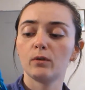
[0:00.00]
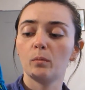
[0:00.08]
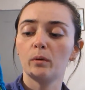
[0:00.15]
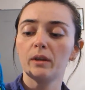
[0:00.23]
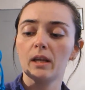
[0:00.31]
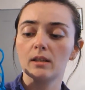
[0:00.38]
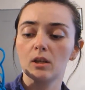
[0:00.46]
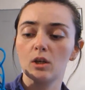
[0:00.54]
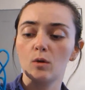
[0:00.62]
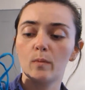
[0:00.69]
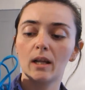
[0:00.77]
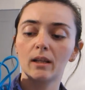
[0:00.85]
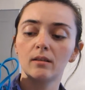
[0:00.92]
but these are New
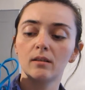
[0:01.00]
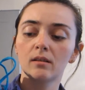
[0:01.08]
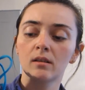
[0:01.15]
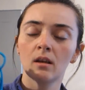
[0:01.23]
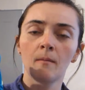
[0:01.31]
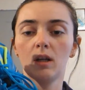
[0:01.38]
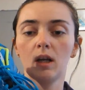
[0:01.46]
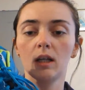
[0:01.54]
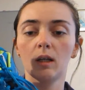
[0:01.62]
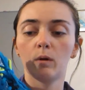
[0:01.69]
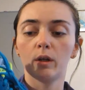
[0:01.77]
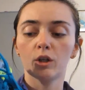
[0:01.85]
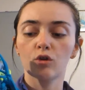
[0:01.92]
Balance and I
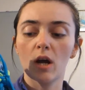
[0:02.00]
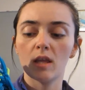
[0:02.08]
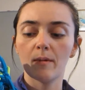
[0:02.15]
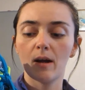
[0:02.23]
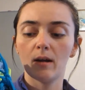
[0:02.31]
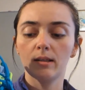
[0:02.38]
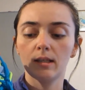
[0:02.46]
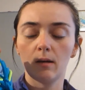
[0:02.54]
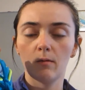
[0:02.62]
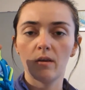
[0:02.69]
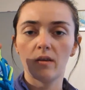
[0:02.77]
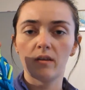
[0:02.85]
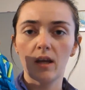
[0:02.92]
want to try them out and see
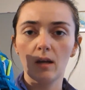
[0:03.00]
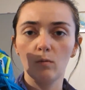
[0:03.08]
whether they